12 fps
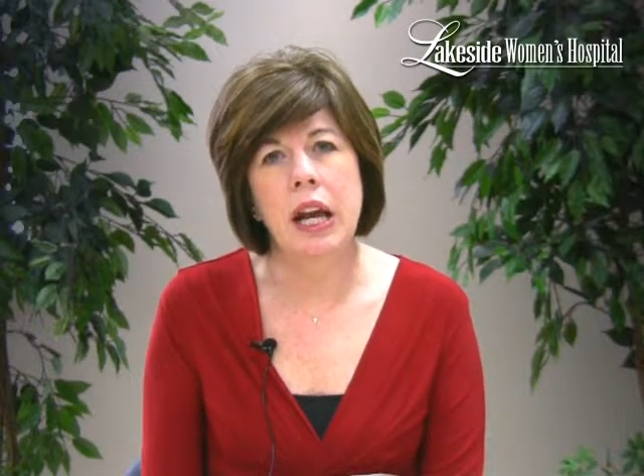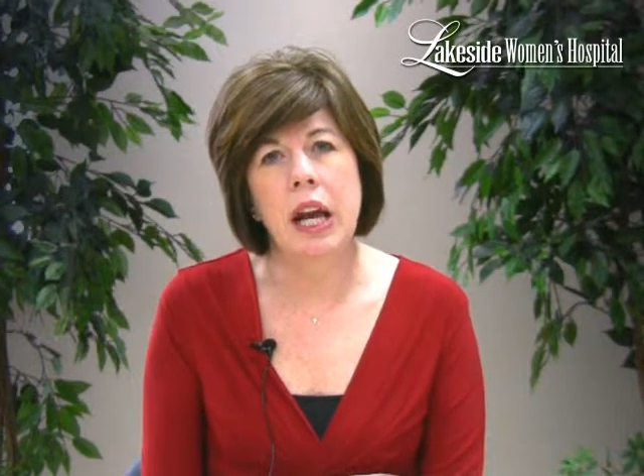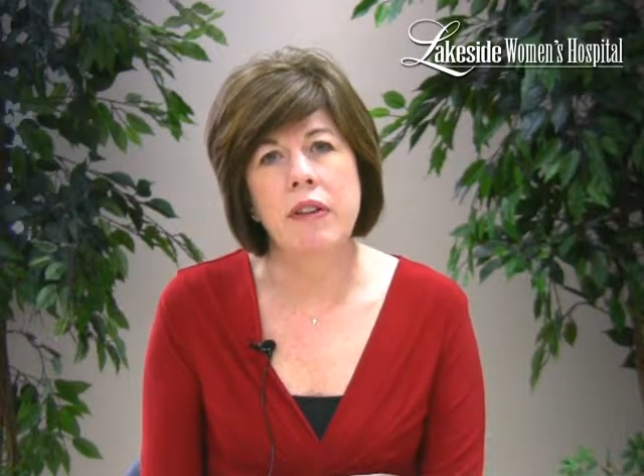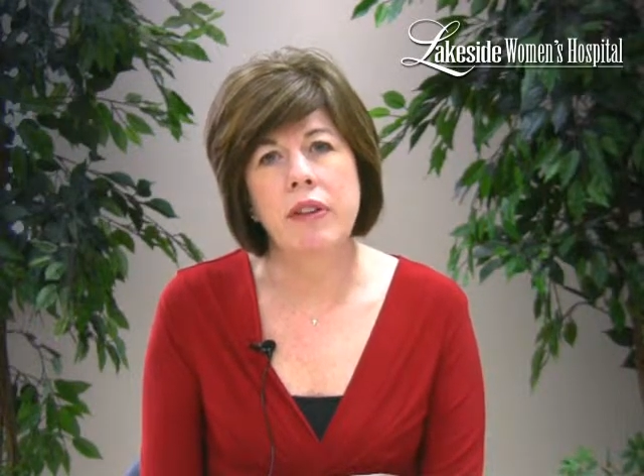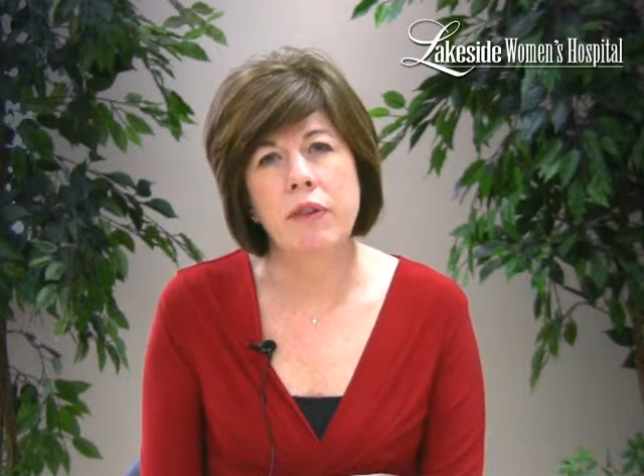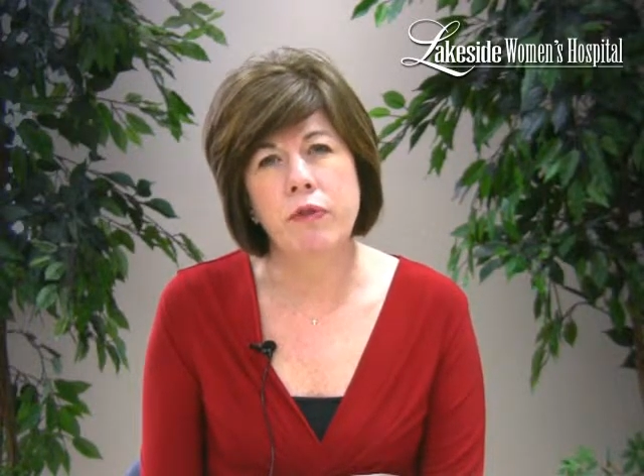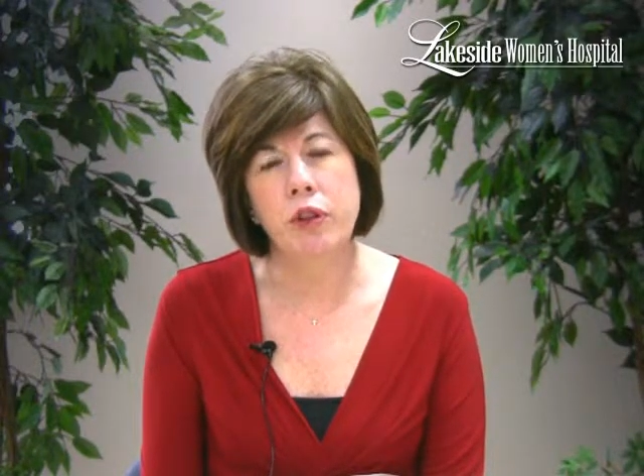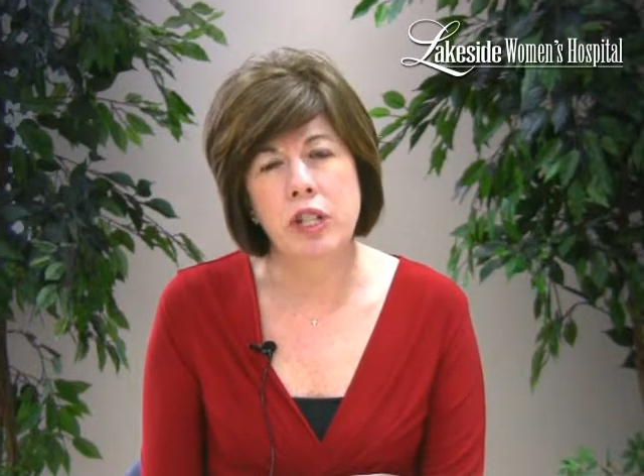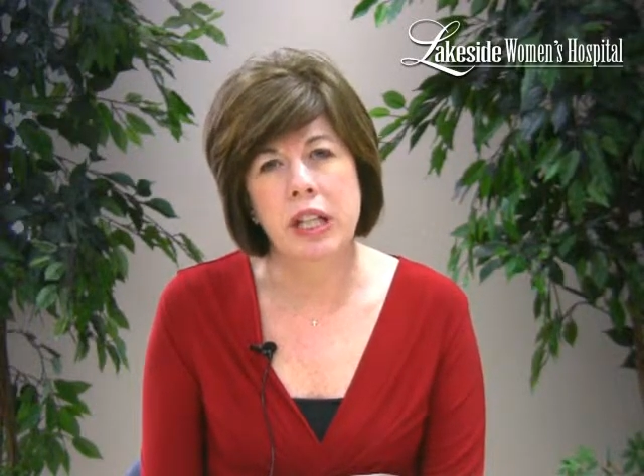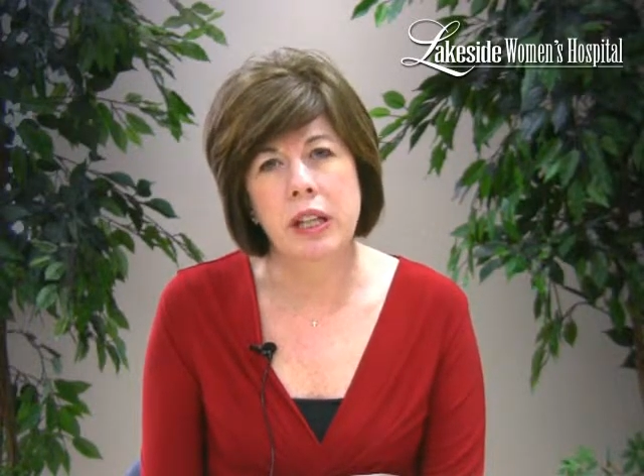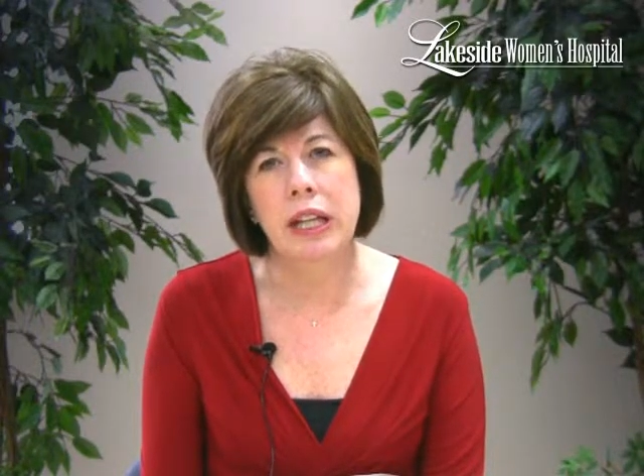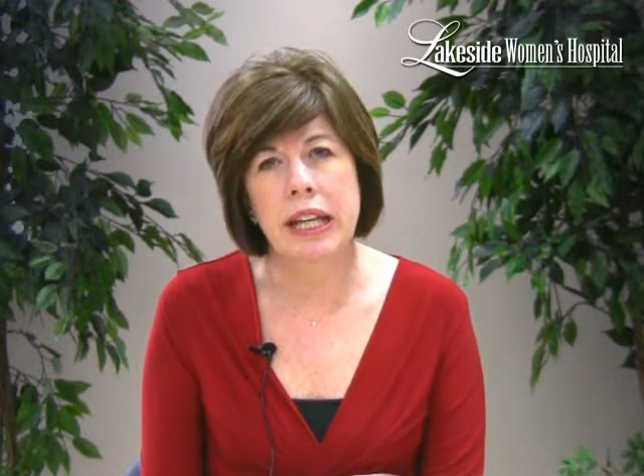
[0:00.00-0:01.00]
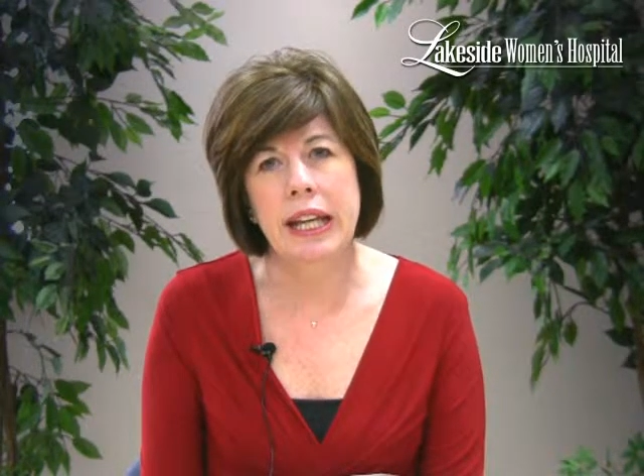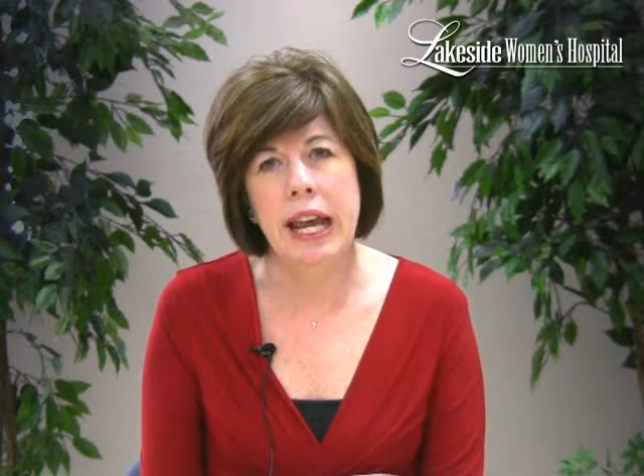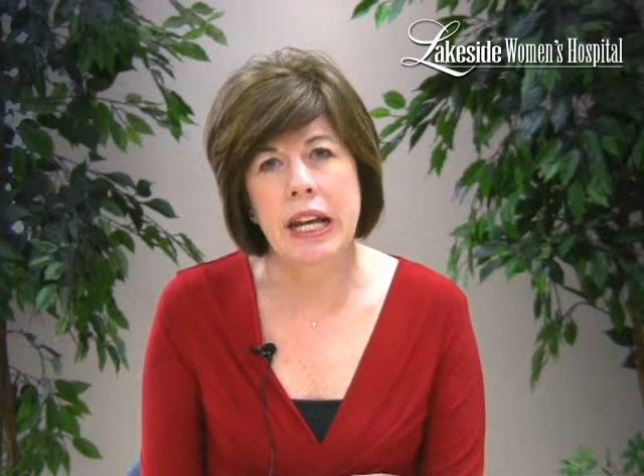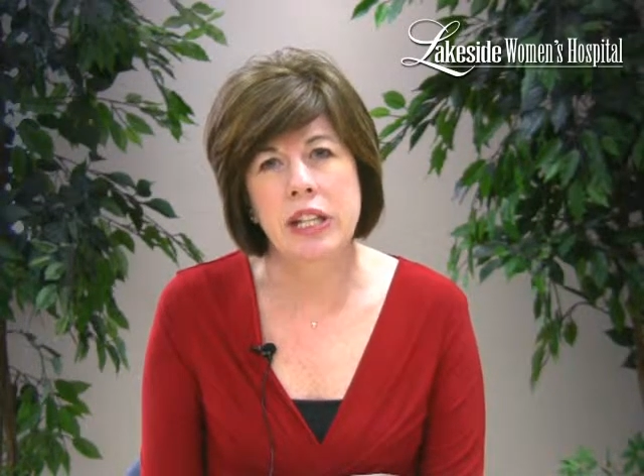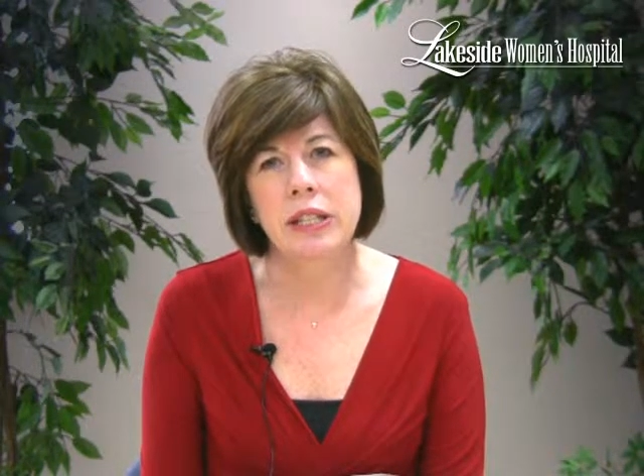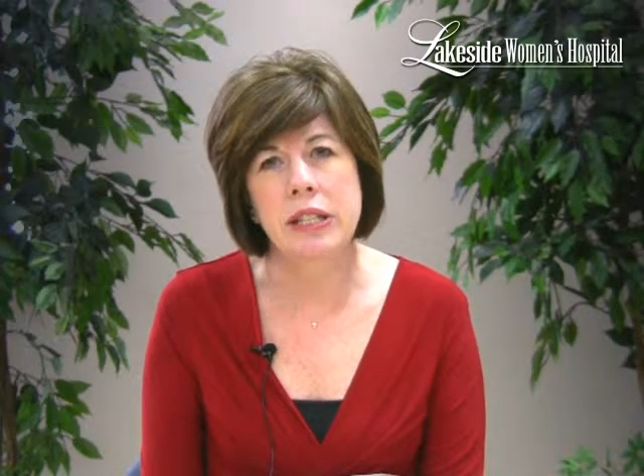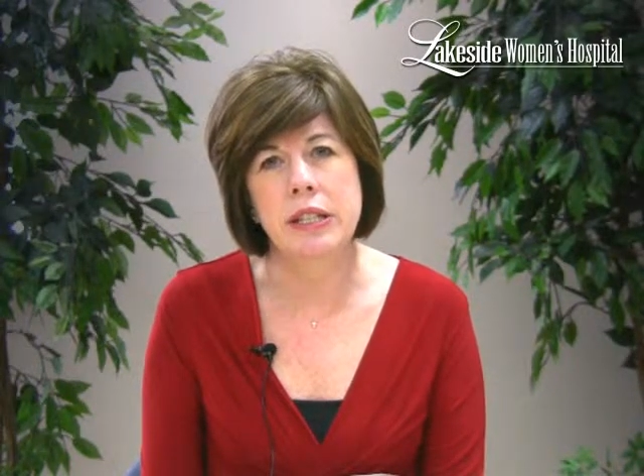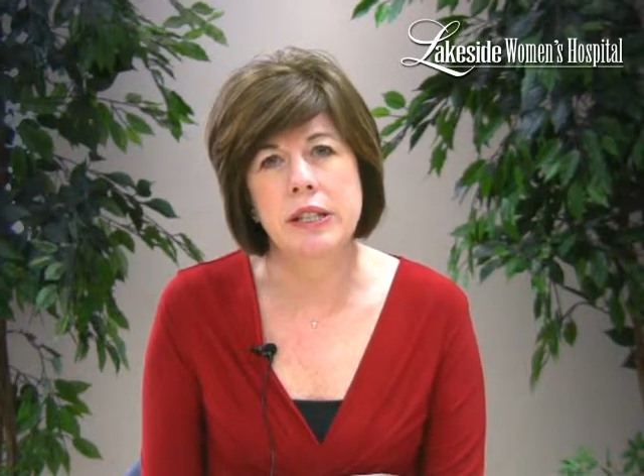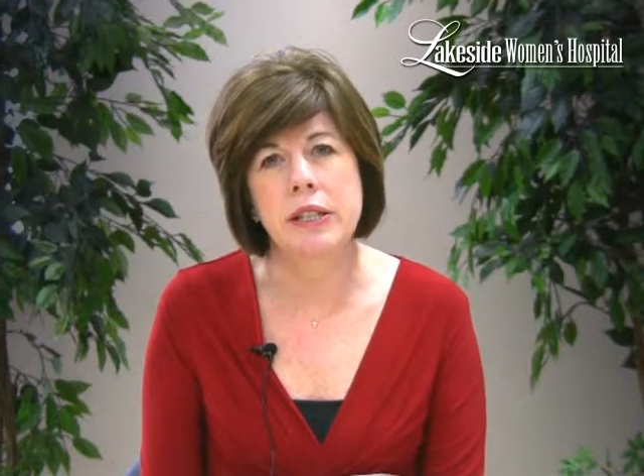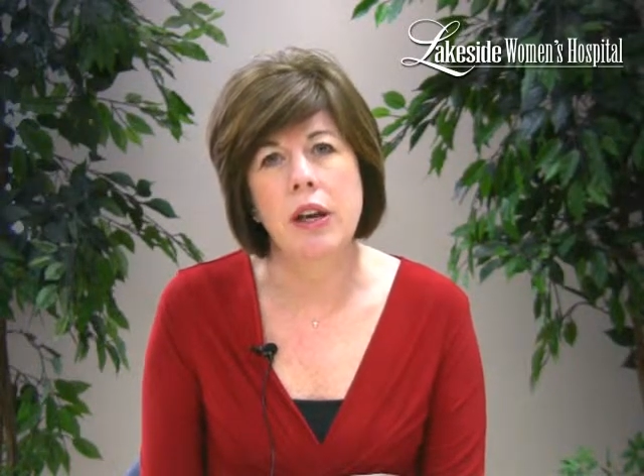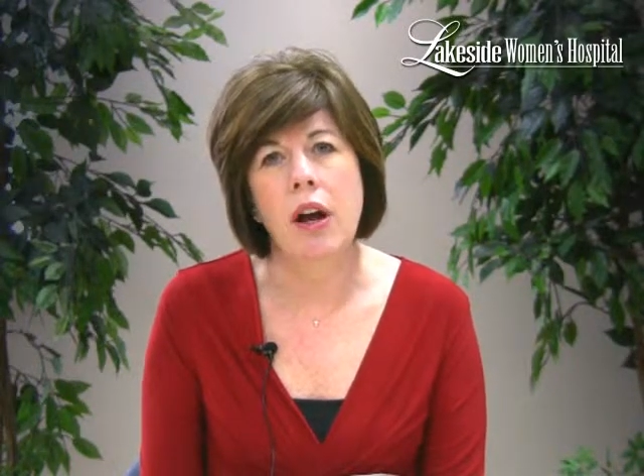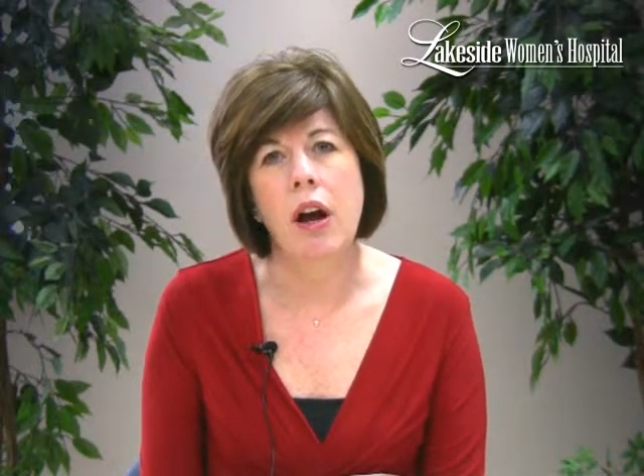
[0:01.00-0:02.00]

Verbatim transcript: of infertility cases